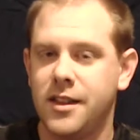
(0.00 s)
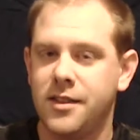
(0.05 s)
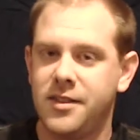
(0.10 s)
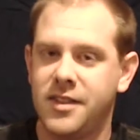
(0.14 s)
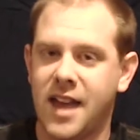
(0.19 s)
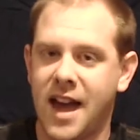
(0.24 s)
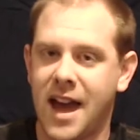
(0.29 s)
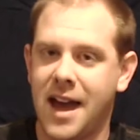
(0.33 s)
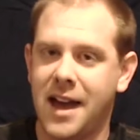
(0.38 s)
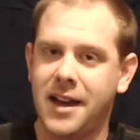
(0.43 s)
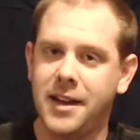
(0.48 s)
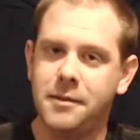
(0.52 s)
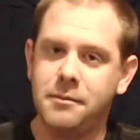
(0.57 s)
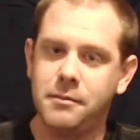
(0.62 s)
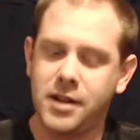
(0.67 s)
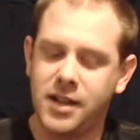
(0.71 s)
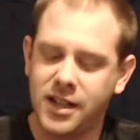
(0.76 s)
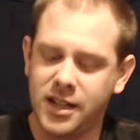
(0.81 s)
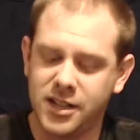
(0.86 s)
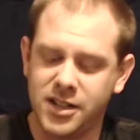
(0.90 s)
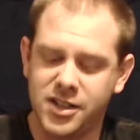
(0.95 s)

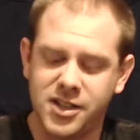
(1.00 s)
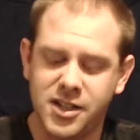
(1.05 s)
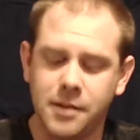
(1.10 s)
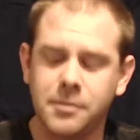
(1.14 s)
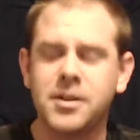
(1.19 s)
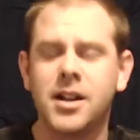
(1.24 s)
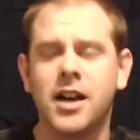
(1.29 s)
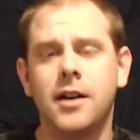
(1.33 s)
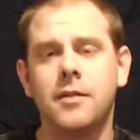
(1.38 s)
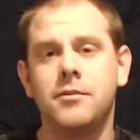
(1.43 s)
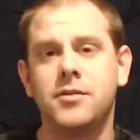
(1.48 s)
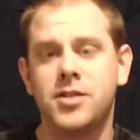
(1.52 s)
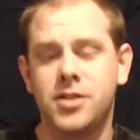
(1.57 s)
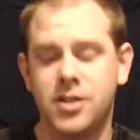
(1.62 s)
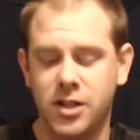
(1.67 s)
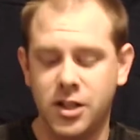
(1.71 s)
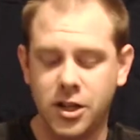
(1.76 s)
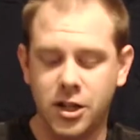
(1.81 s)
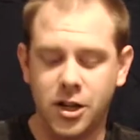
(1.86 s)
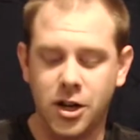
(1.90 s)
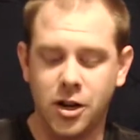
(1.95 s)
Because sometimes,
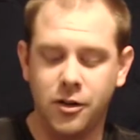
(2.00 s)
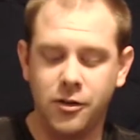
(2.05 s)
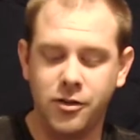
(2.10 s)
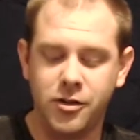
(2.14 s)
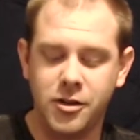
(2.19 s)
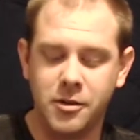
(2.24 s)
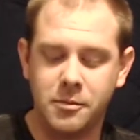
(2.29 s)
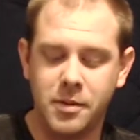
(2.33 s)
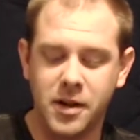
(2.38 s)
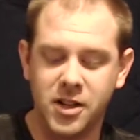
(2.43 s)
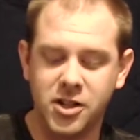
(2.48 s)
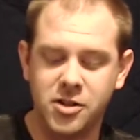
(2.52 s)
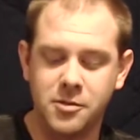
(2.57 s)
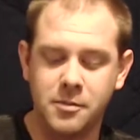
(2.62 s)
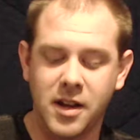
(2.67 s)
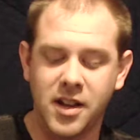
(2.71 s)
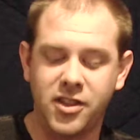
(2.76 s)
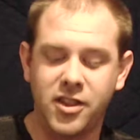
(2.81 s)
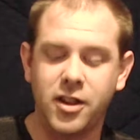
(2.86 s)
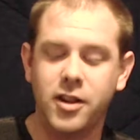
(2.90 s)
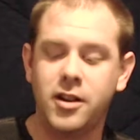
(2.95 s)
the pinch
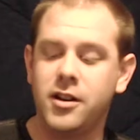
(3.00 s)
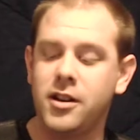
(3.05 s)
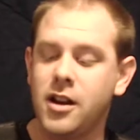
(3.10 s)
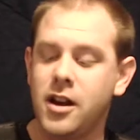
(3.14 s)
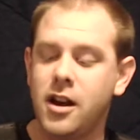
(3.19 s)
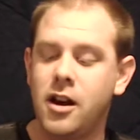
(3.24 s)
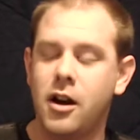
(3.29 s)
method,